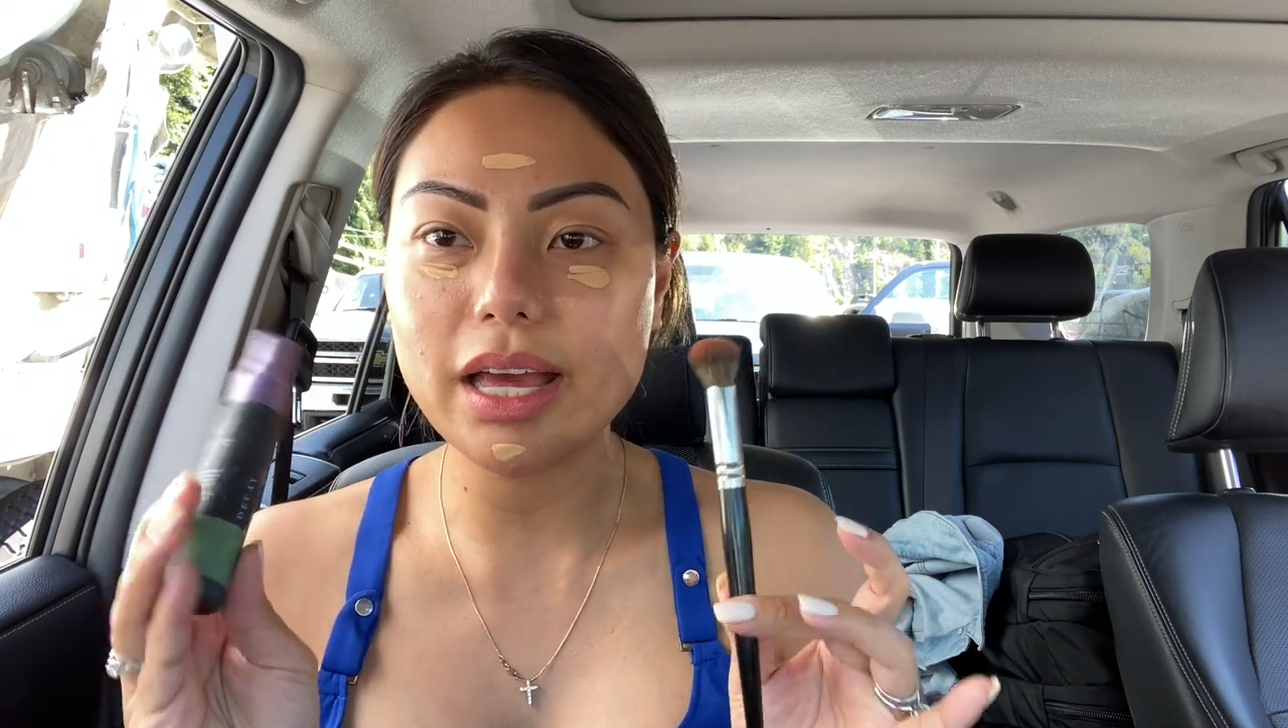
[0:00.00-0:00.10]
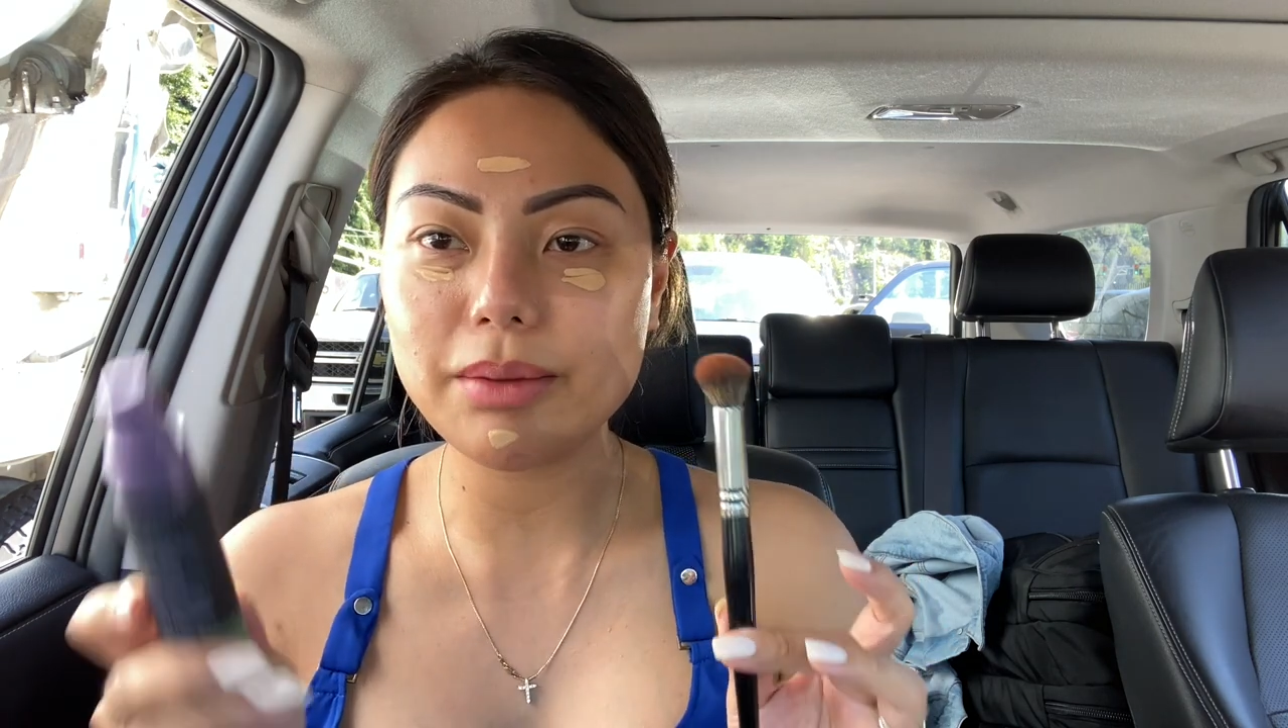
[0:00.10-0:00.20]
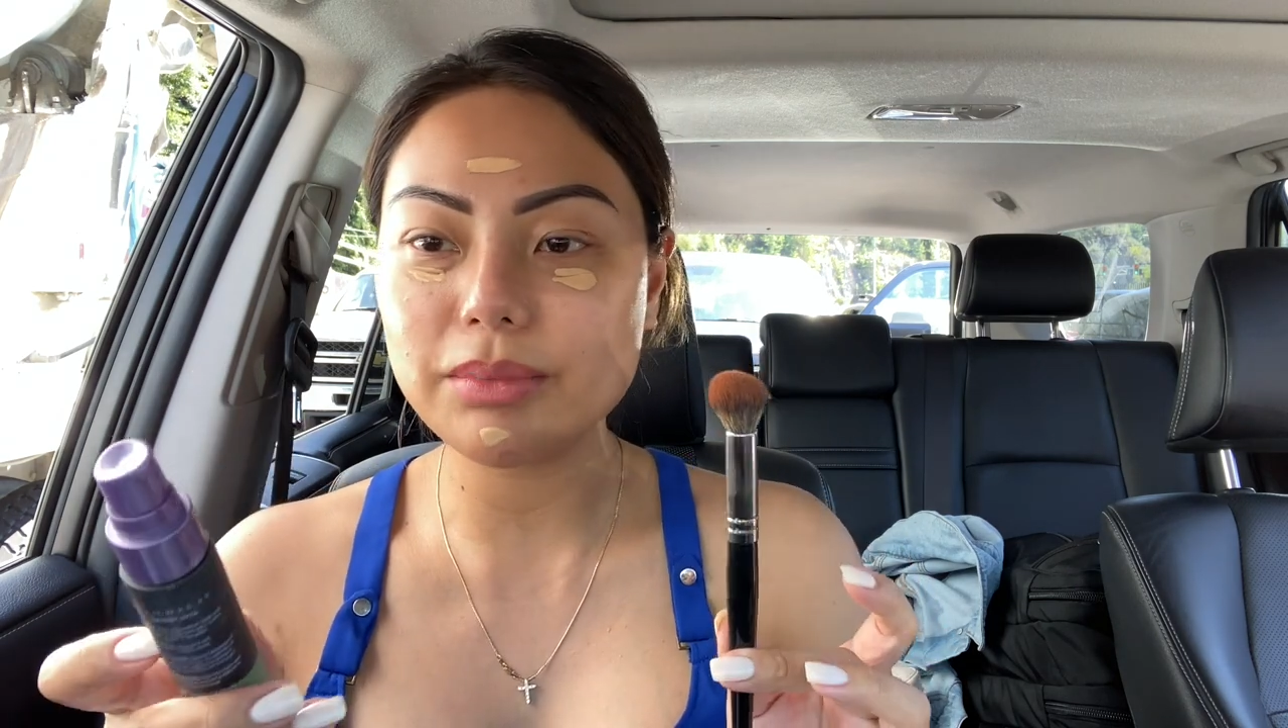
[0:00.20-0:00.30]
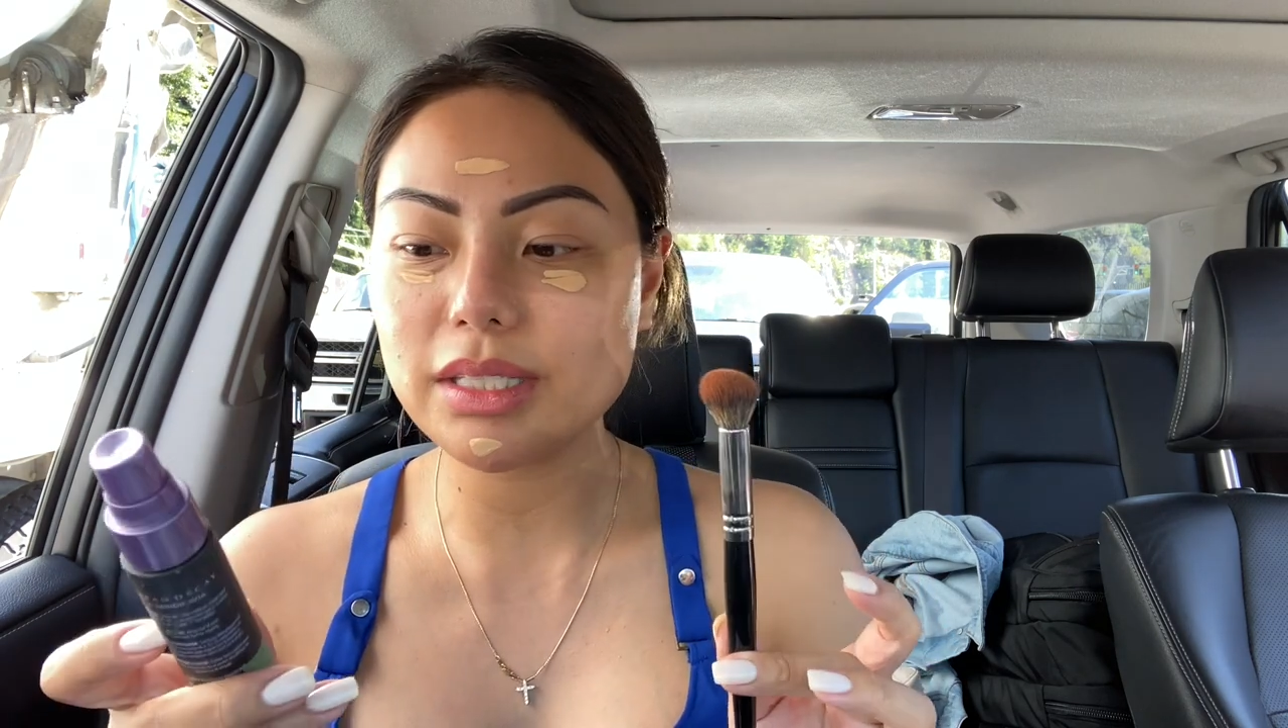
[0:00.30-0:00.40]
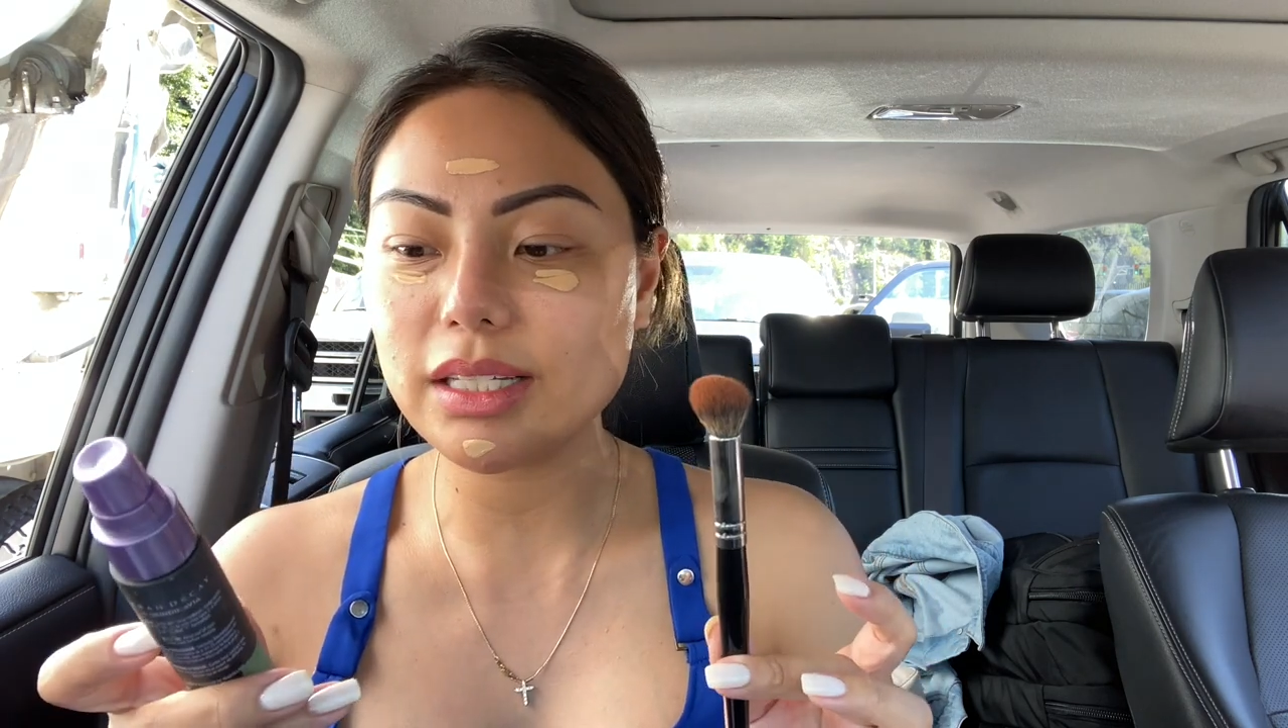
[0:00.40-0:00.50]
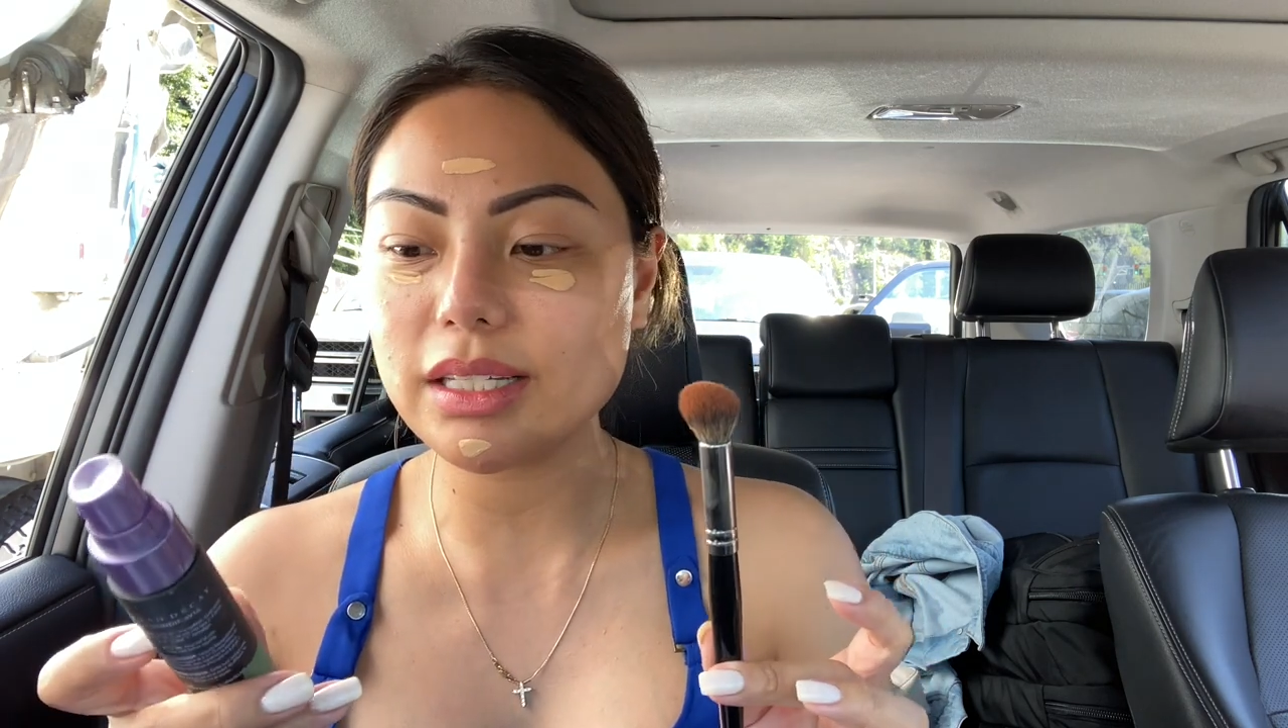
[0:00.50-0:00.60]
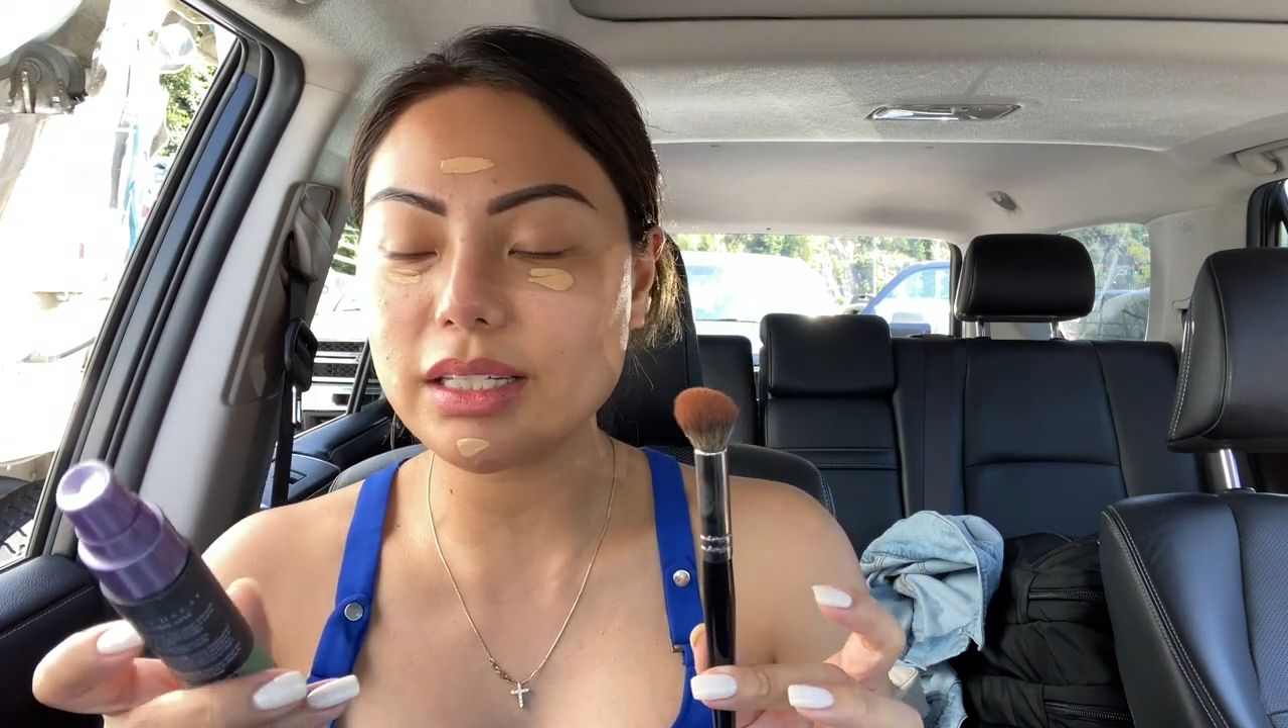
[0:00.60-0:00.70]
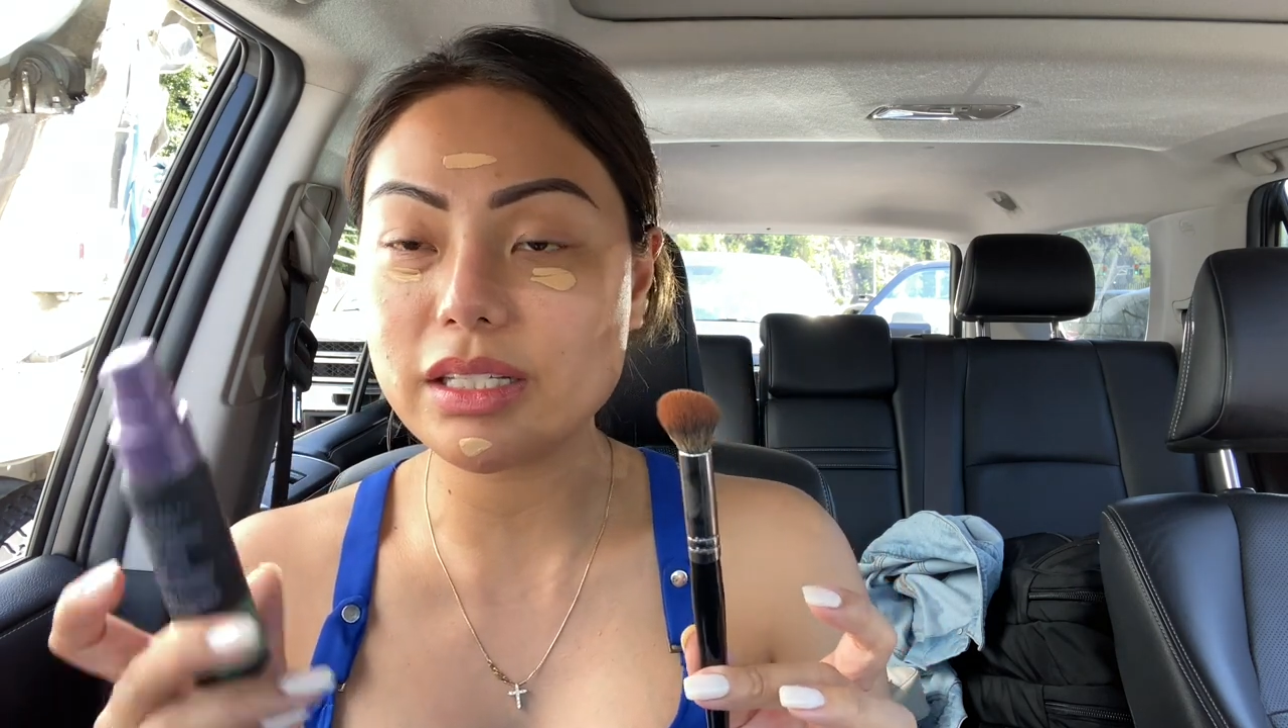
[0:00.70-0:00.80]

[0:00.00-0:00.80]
empty